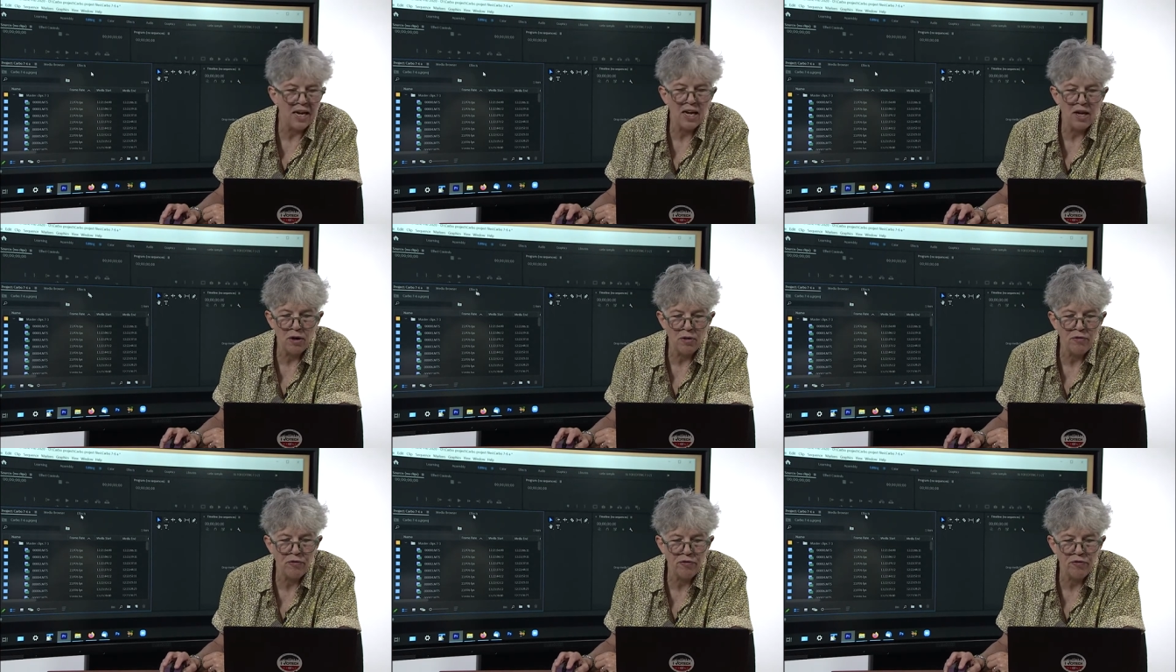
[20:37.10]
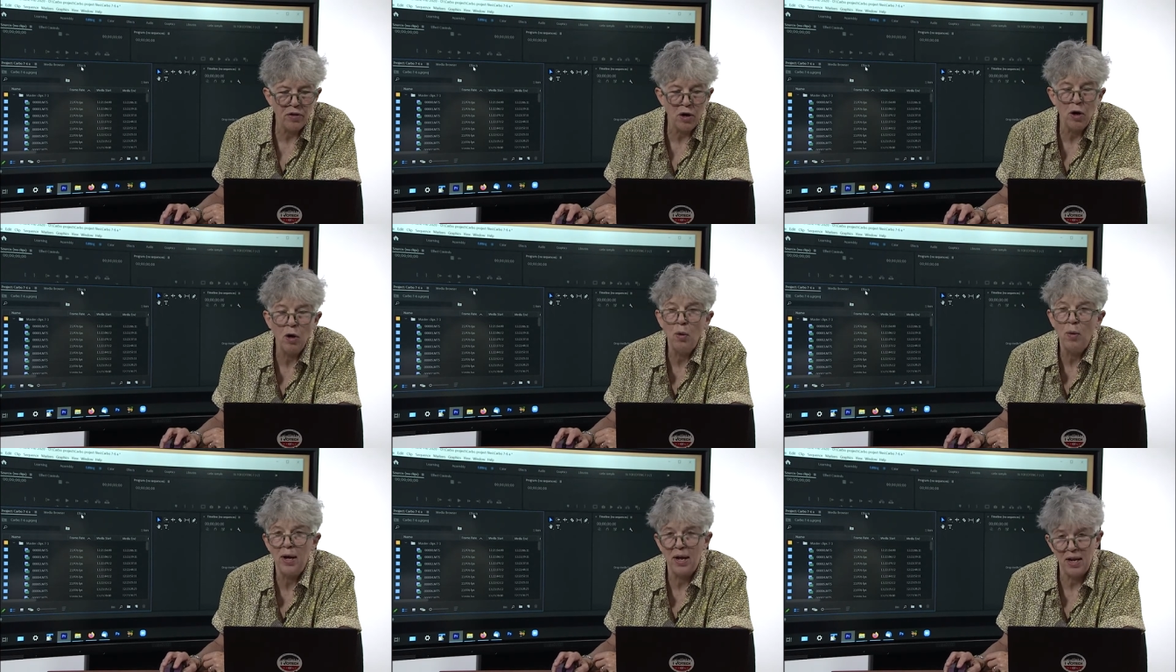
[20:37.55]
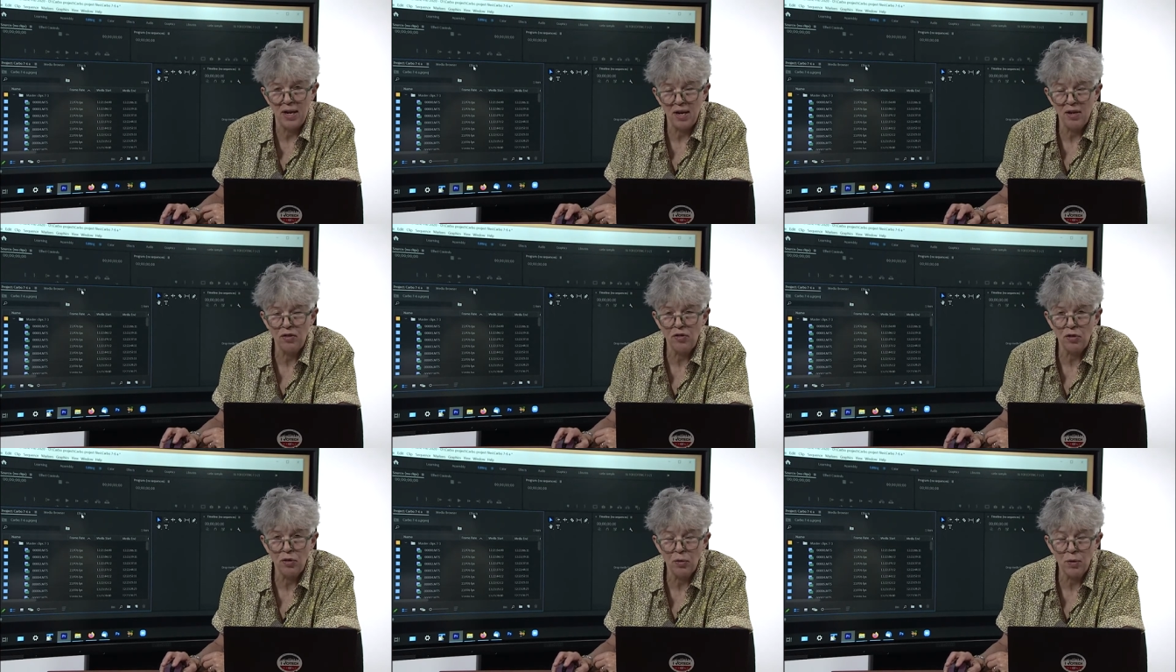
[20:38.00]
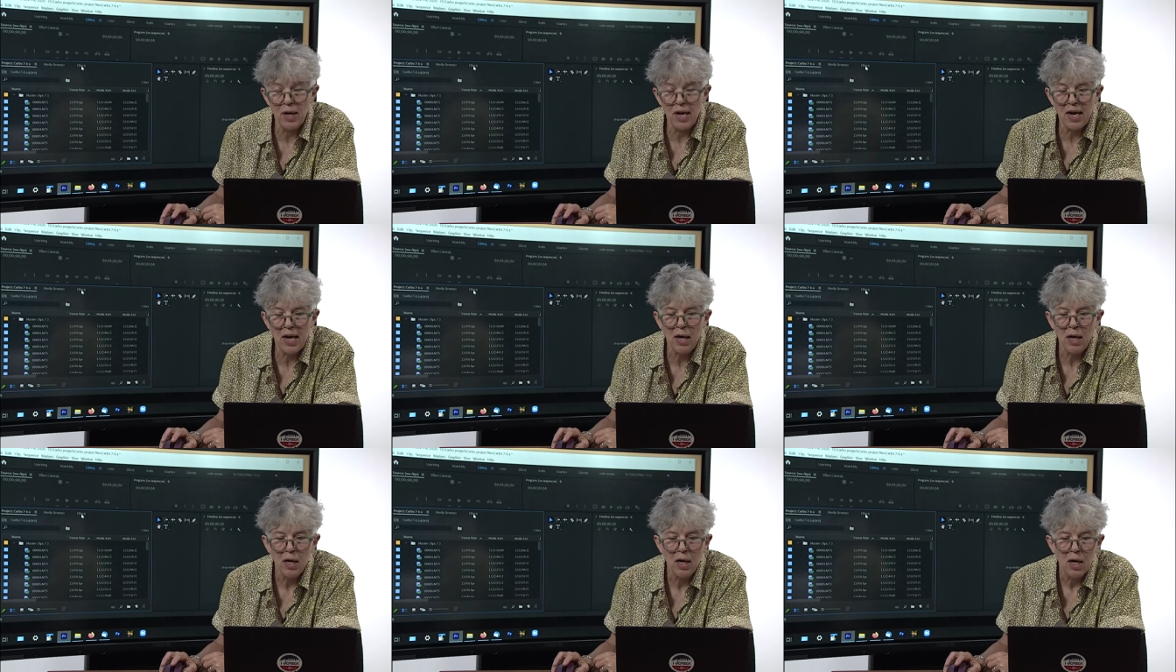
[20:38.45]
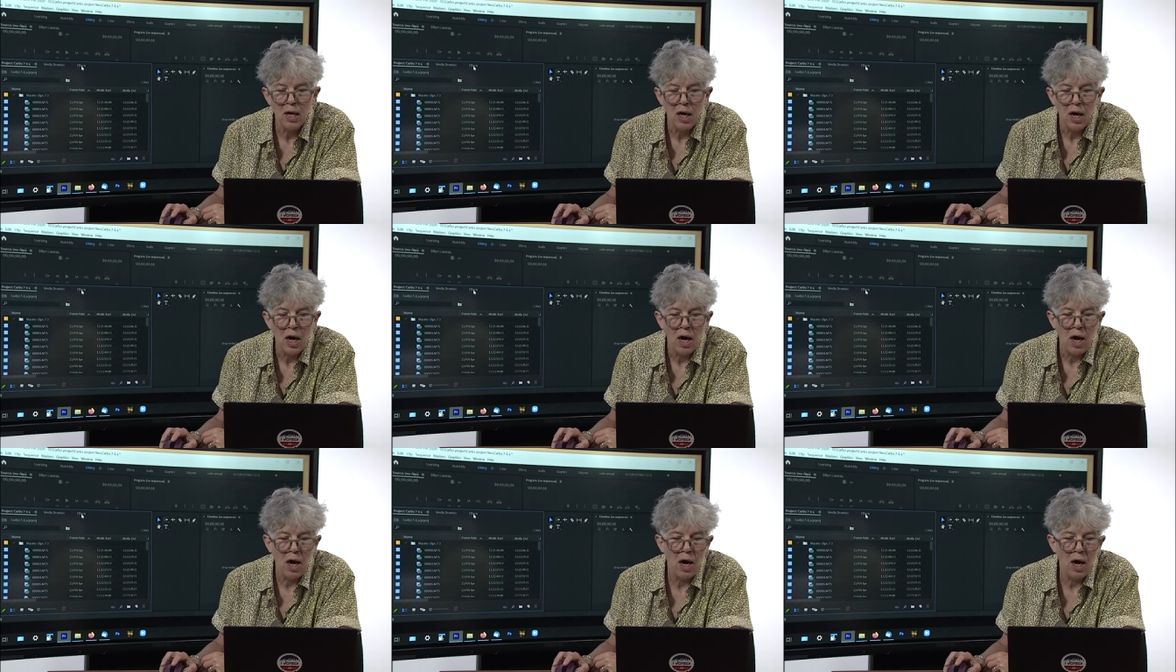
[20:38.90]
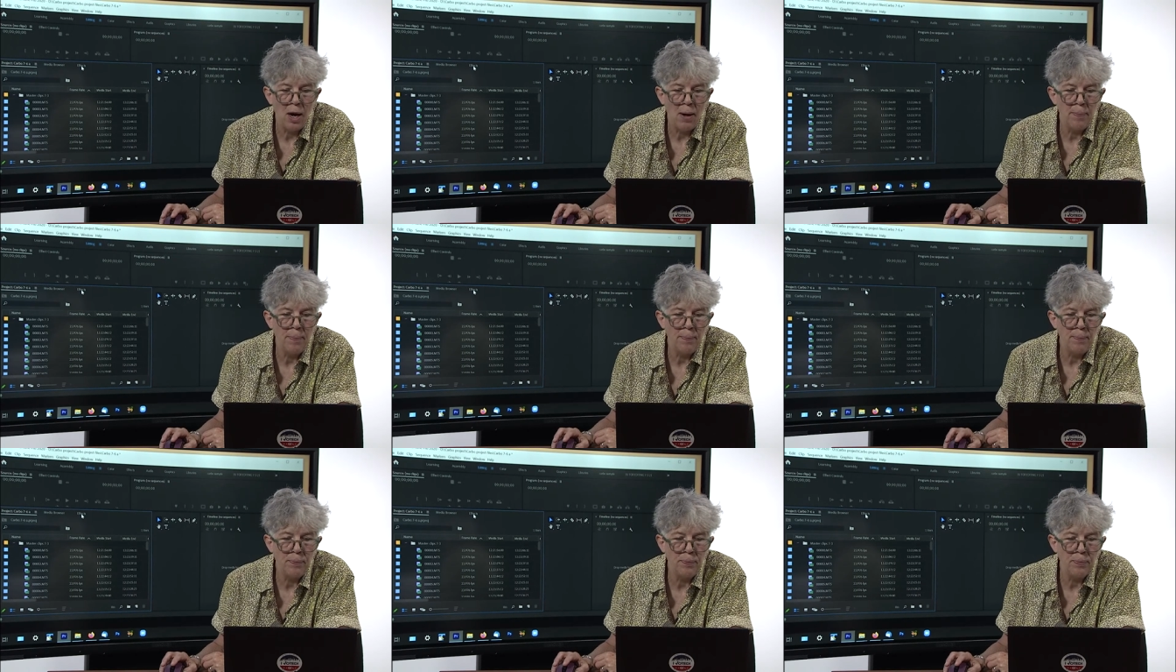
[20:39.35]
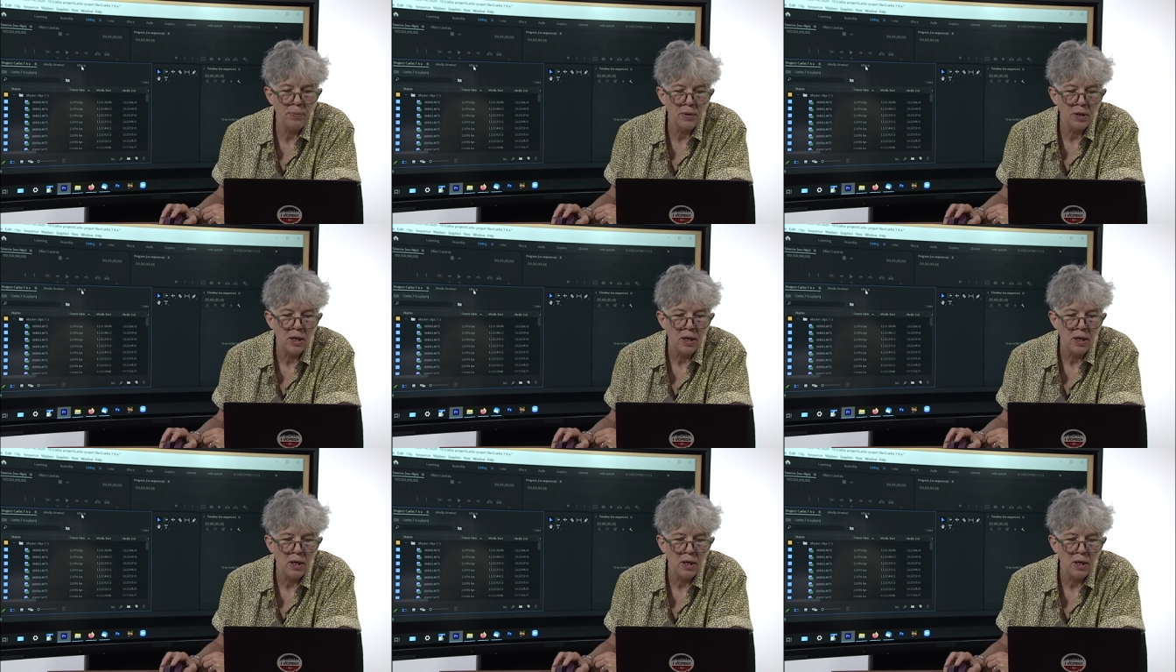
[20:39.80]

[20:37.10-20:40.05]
info and history, um,